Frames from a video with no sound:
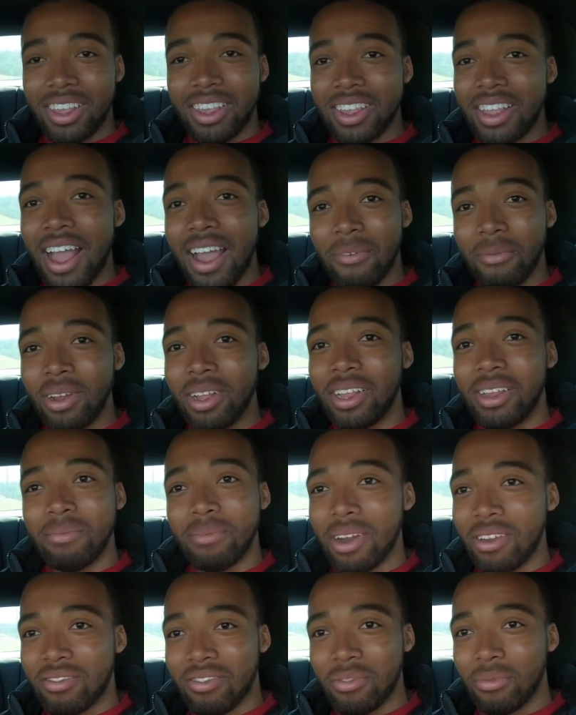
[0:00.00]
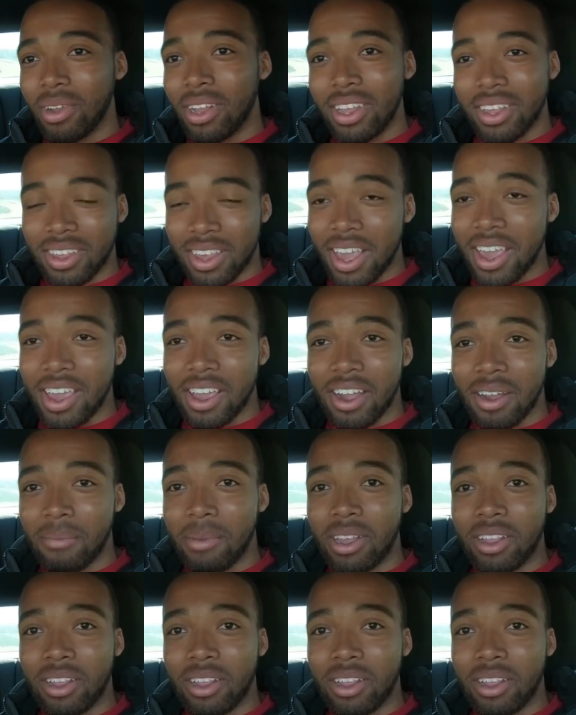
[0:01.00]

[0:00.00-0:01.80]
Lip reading: It's not really much to really say here.